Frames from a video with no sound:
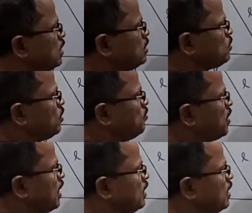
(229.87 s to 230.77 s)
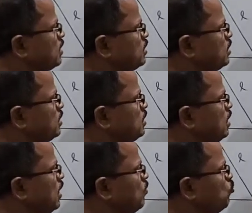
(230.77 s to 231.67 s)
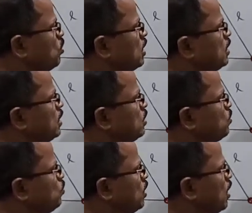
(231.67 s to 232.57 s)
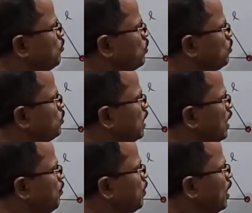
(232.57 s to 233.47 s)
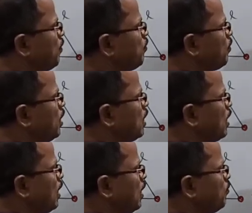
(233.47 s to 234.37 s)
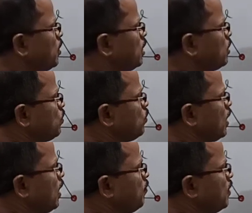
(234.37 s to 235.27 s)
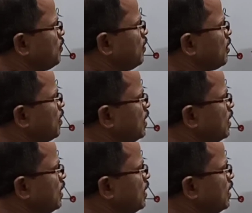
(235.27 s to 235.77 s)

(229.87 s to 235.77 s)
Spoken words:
is equal to minus g m1 into m2 m into m divided by